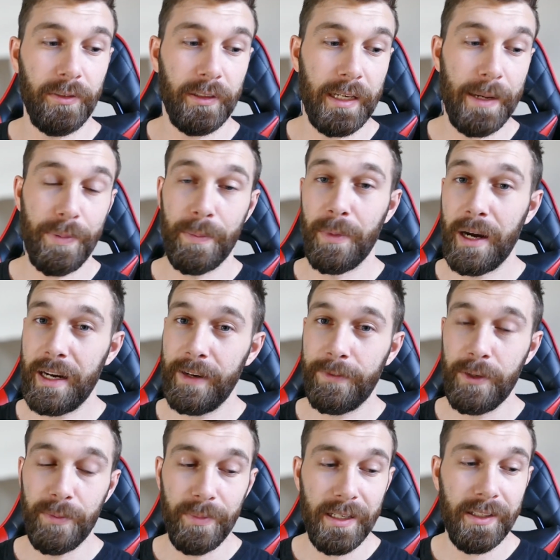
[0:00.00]
Keep in mind,
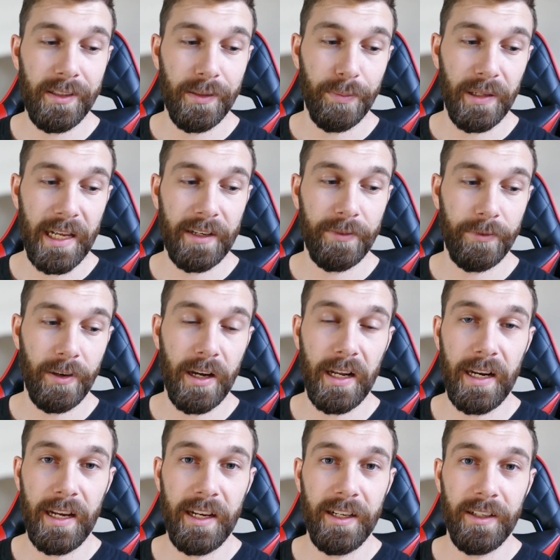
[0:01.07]
if you miss Black
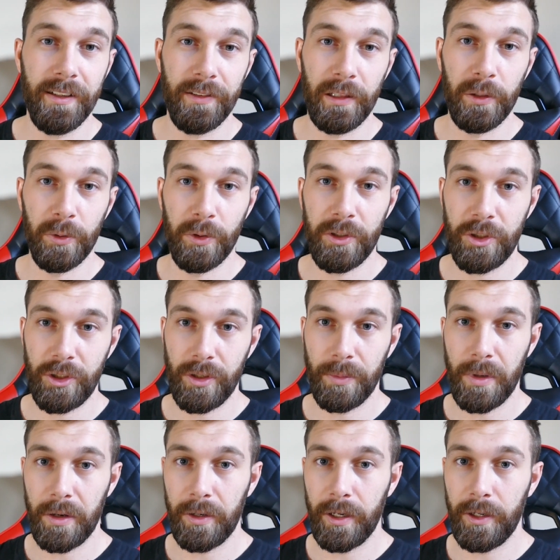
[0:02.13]
Friday launch
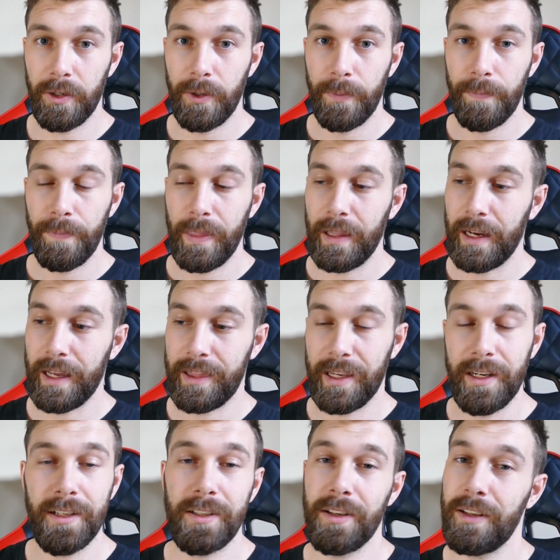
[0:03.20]
tomorrow, I
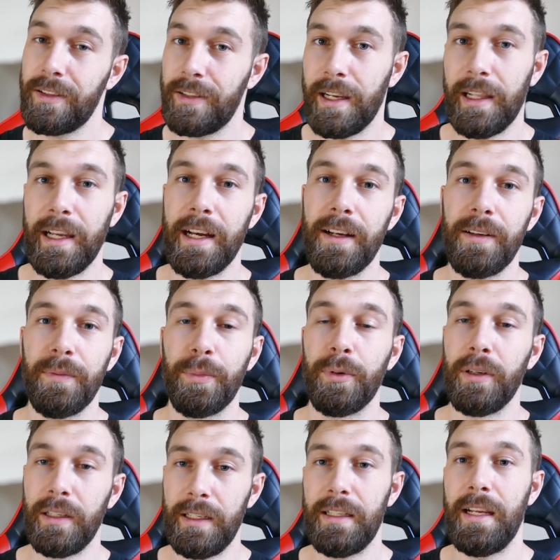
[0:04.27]
think it's going to sell out
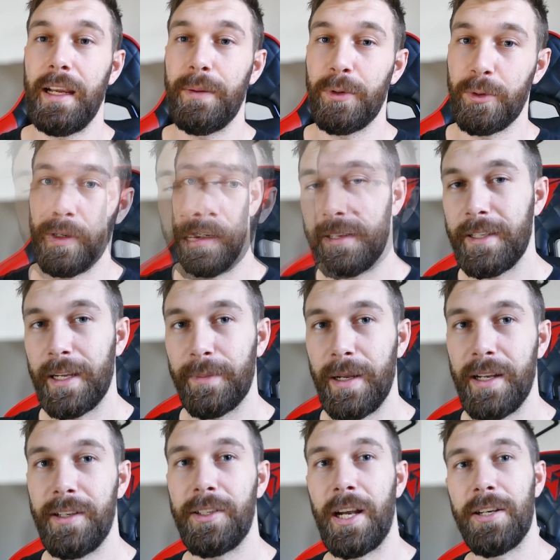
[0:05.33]
pretty damn quick. Fanatec,
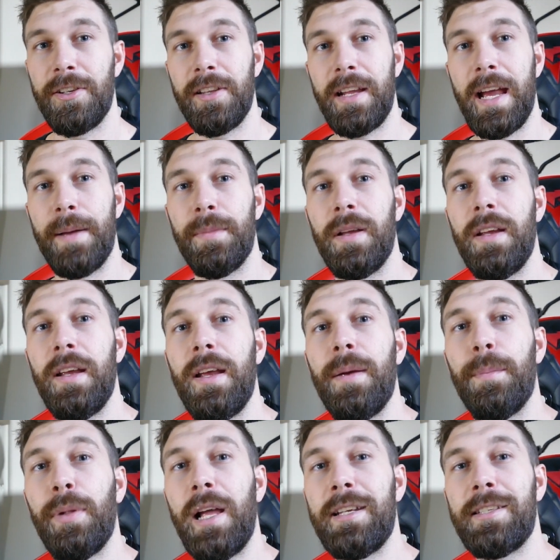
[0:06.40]
man, changing the game.
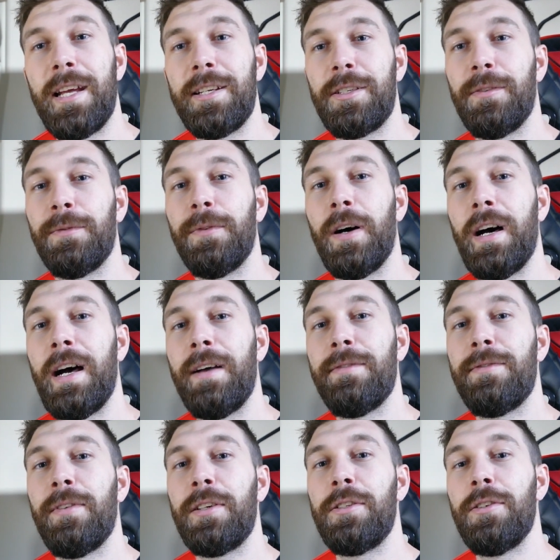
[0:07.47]
PlayStation
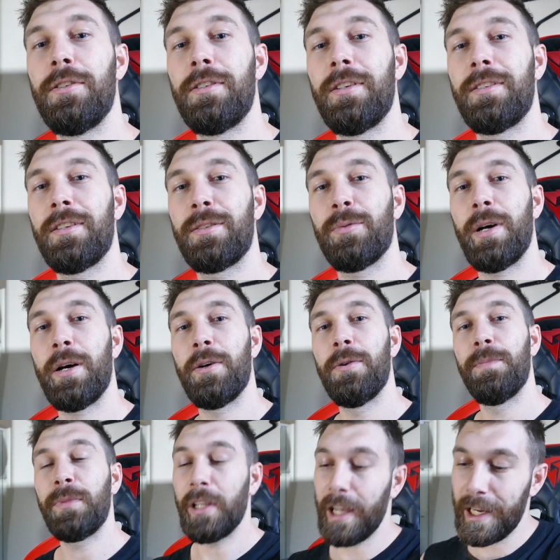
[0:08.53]
5 users as
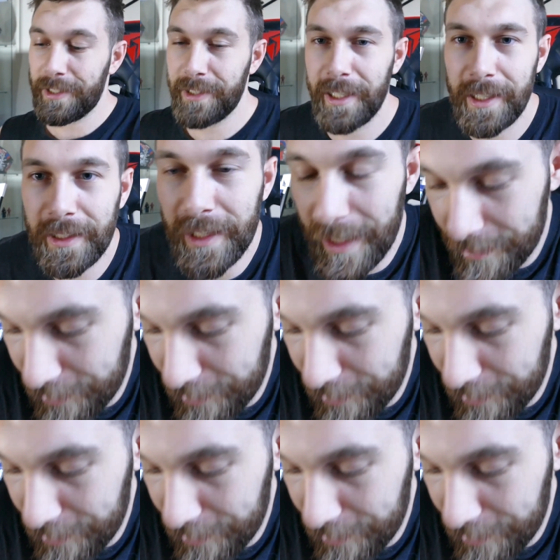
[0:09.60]
well. Last second,